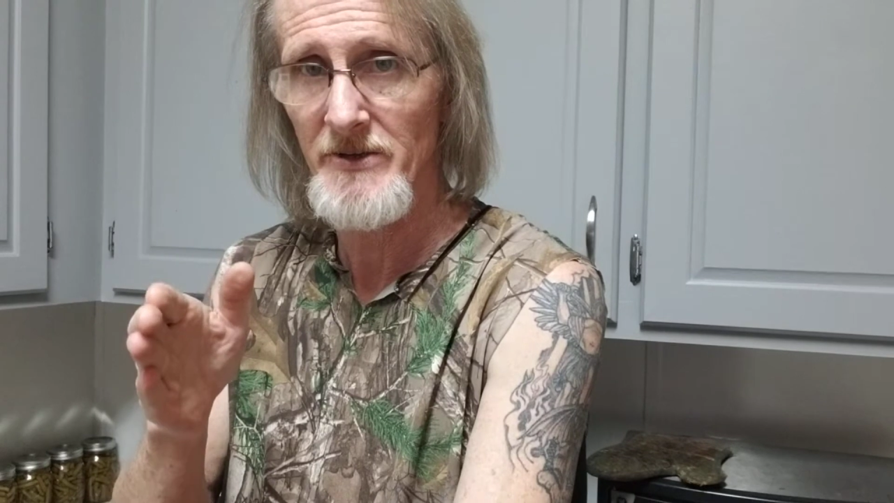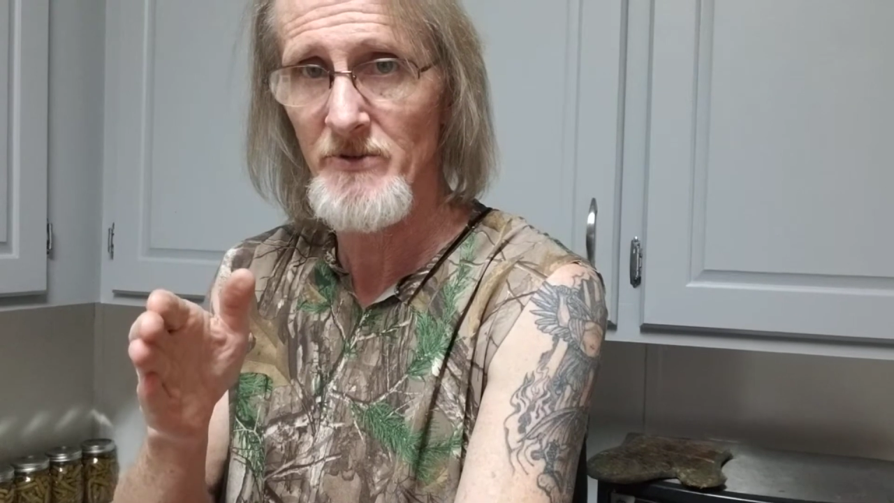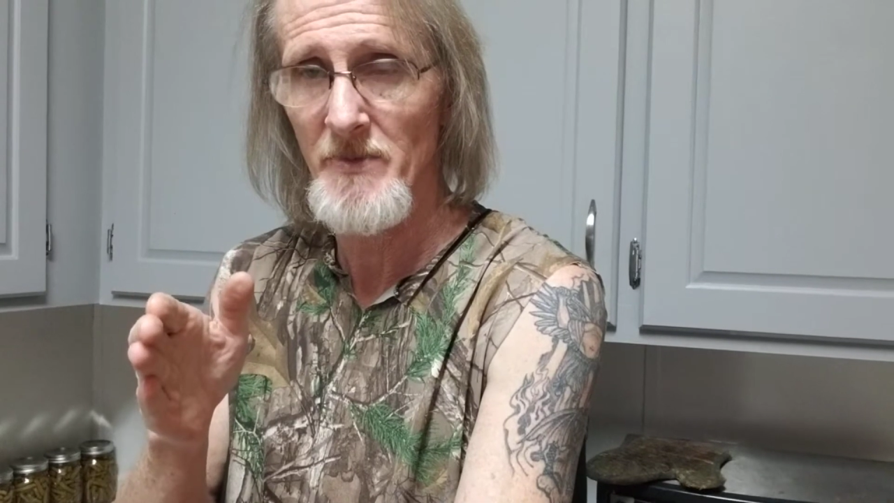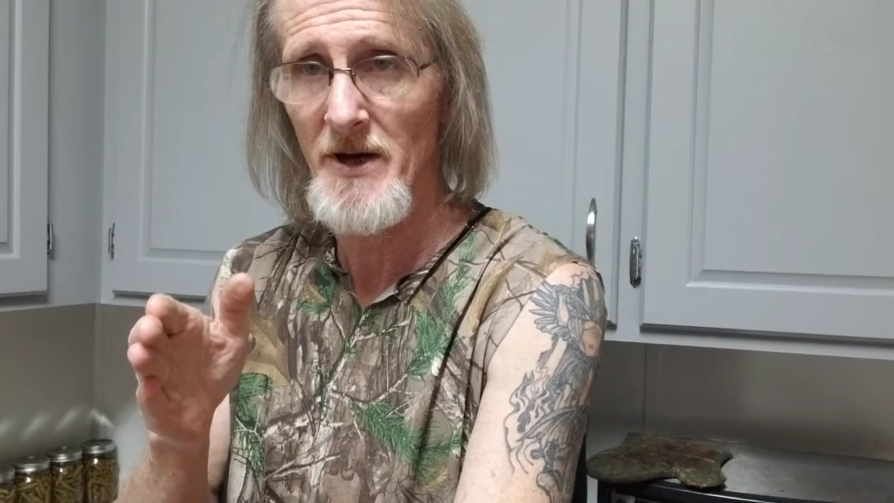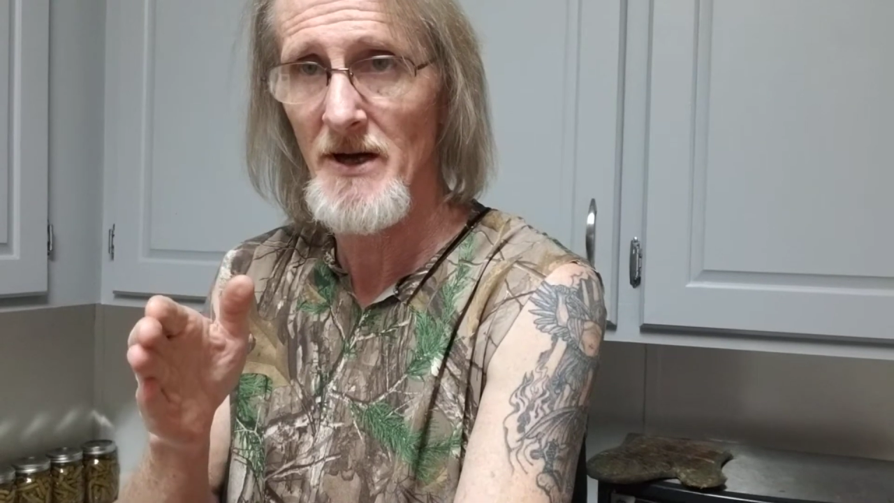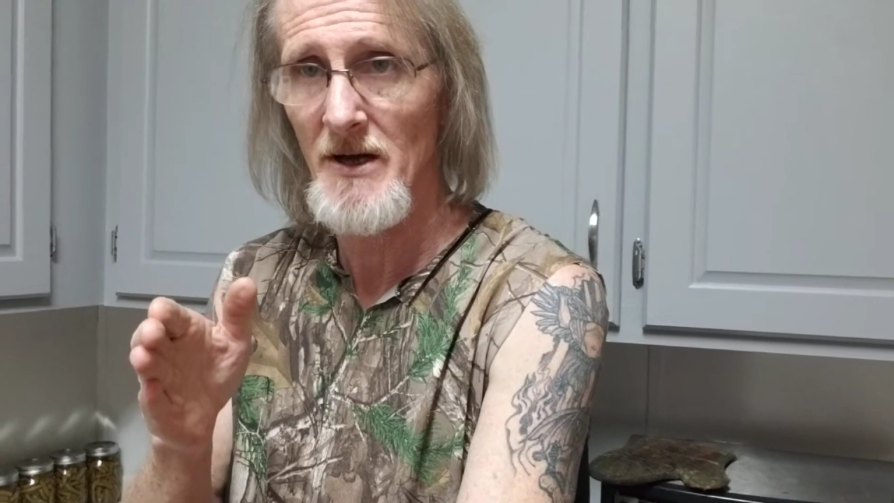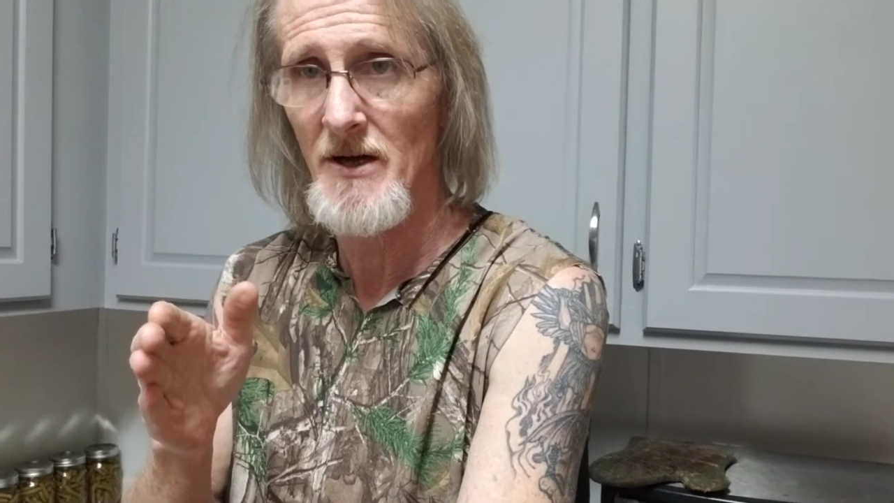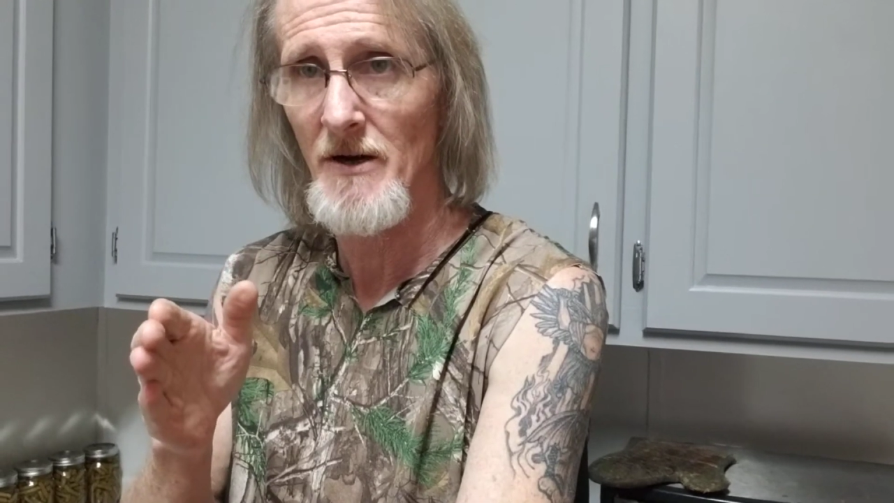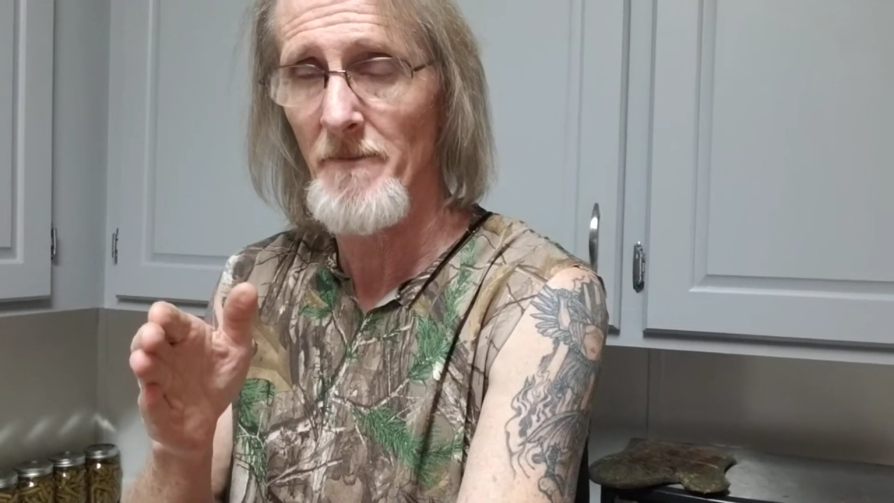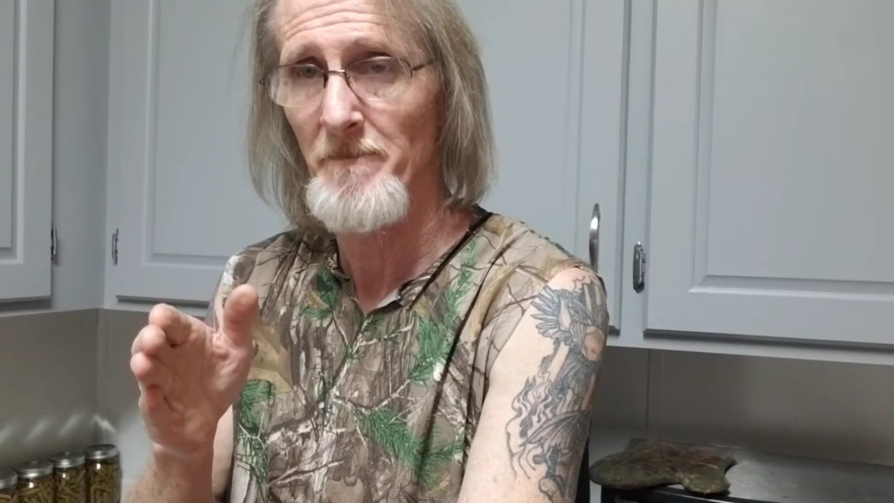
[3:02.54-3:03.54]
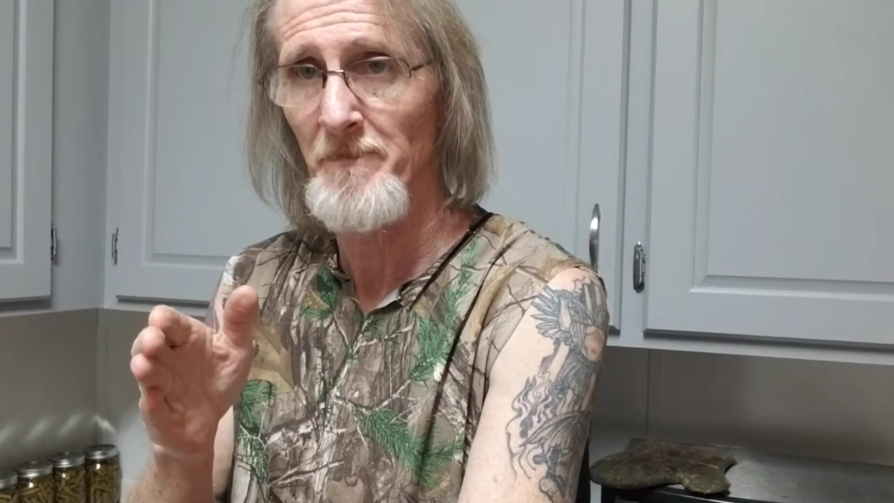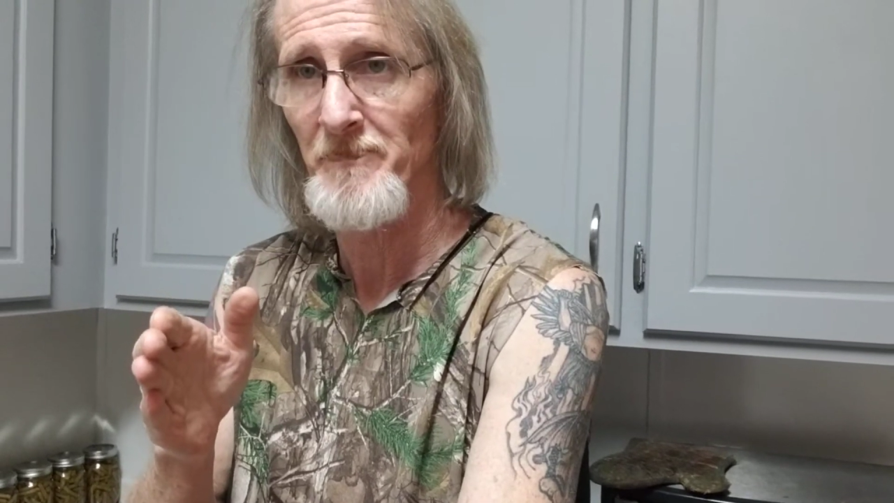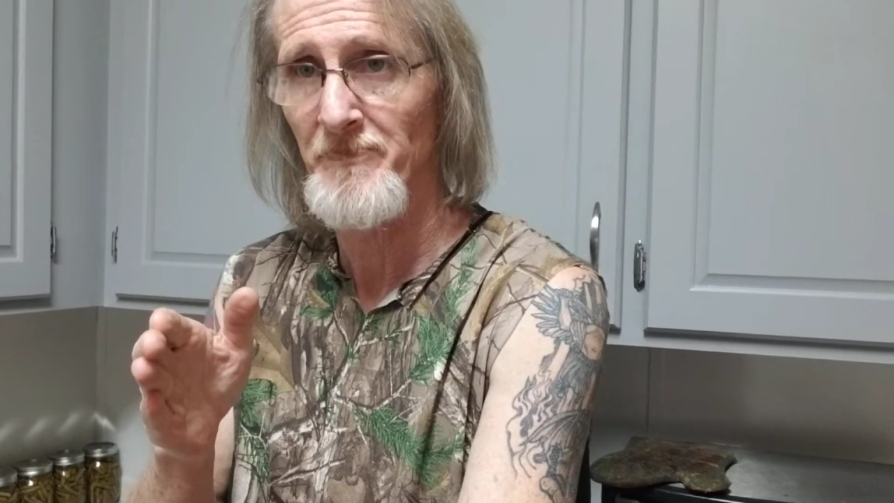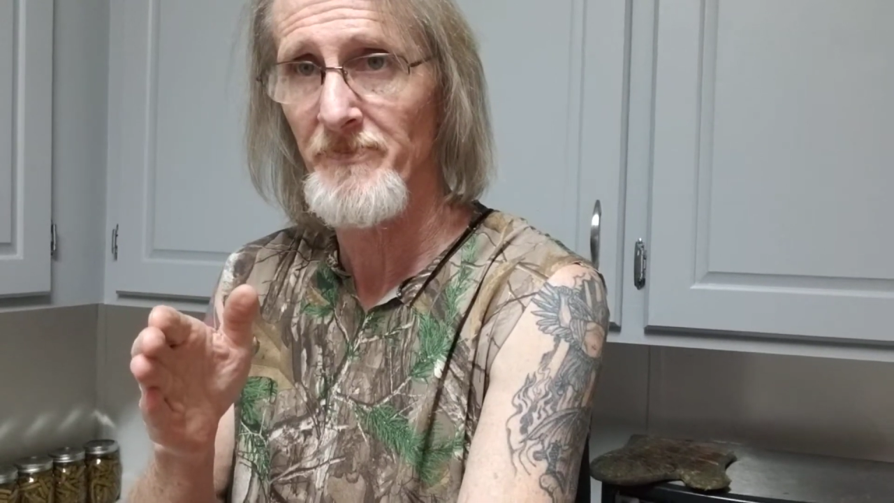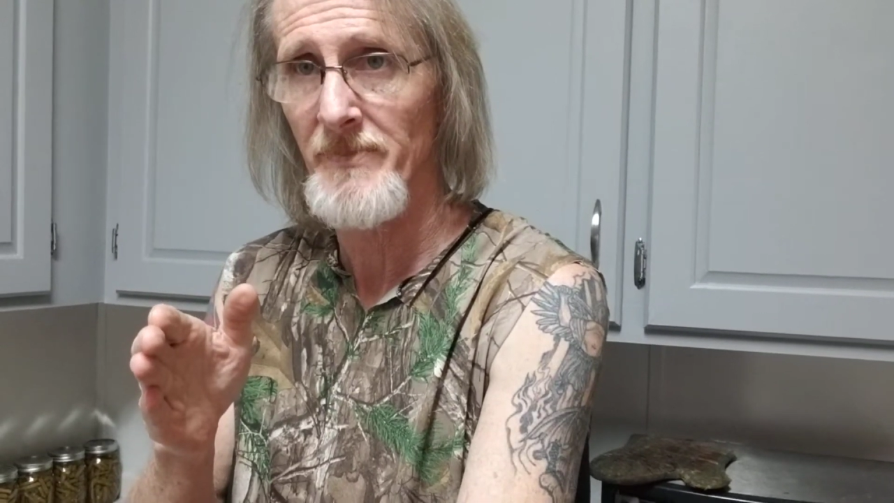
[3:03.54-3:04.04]
my.
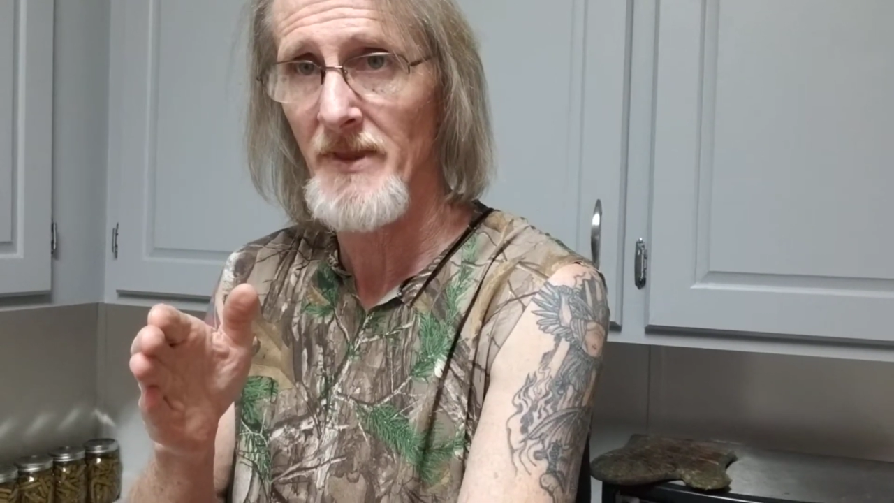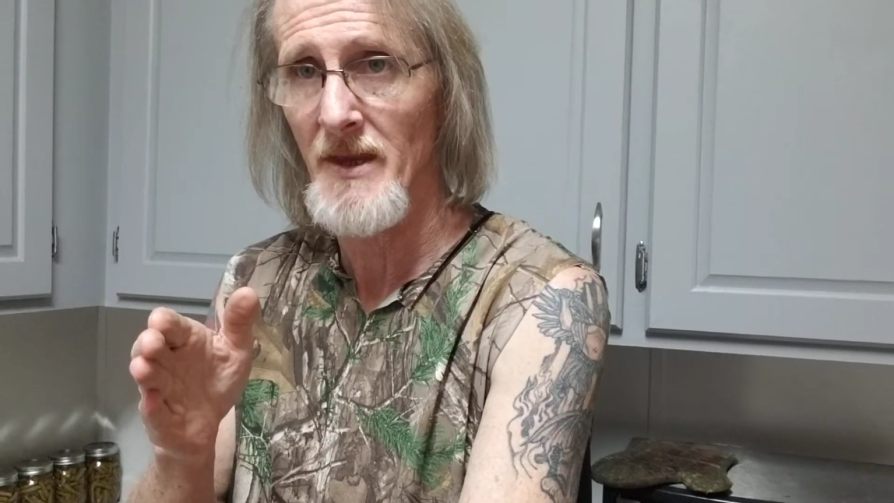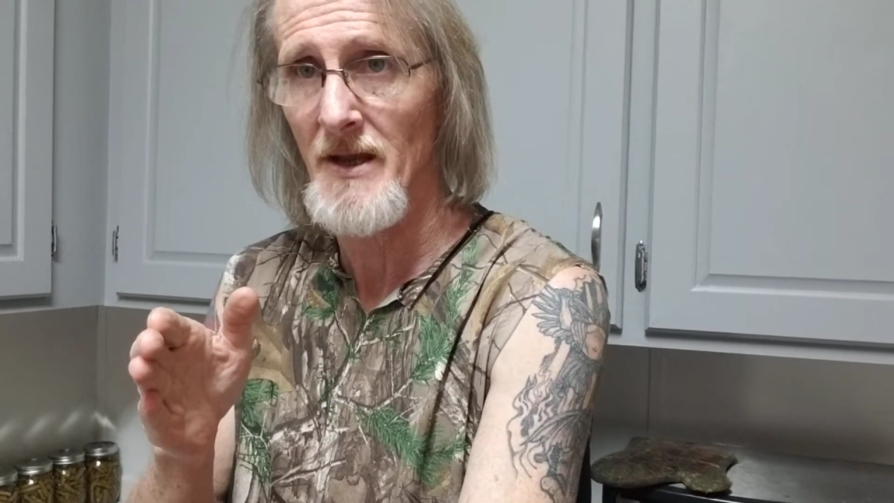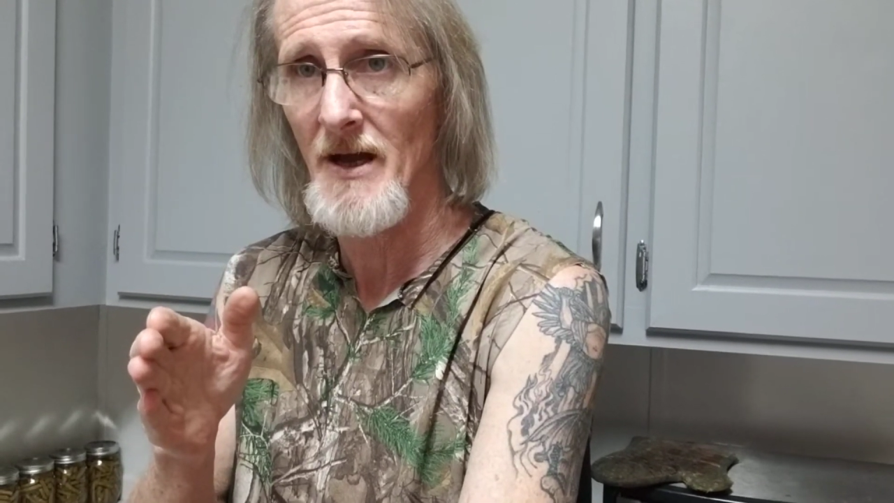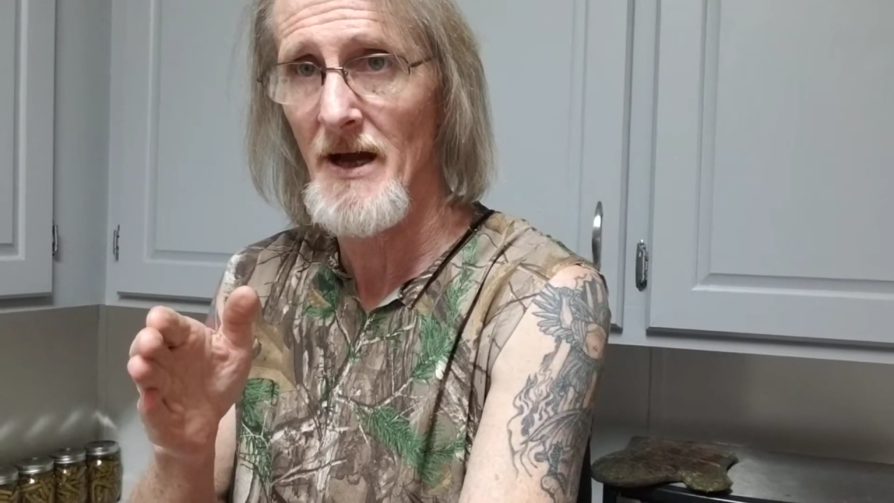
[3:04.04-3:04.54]
I